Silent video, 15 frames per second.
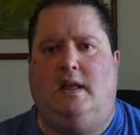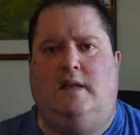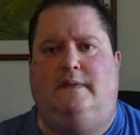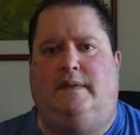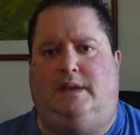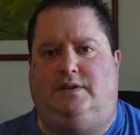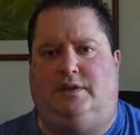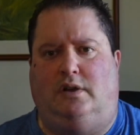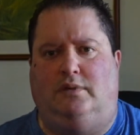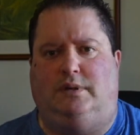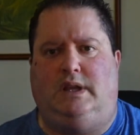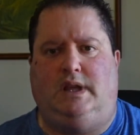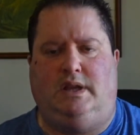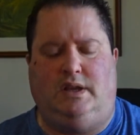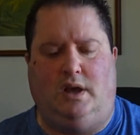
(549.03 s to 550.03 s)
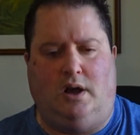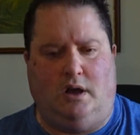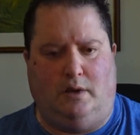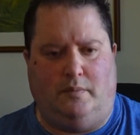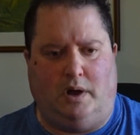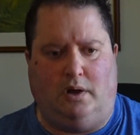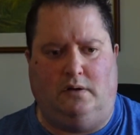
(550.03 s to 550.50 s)
They don't
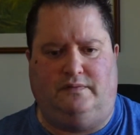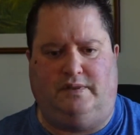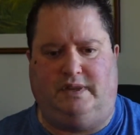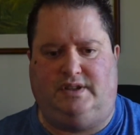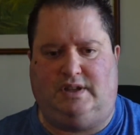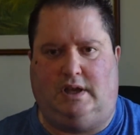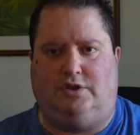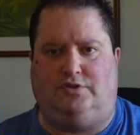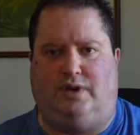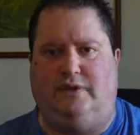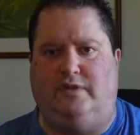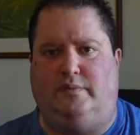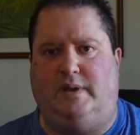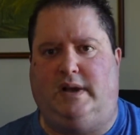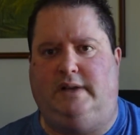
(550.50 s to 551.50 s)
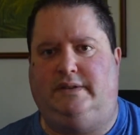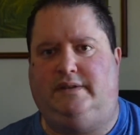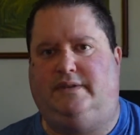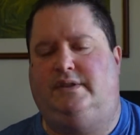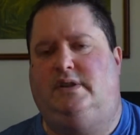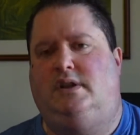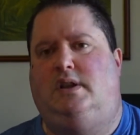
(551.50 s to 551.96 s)
over exaggerate the
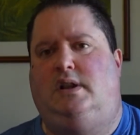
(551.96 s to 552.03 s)
bass.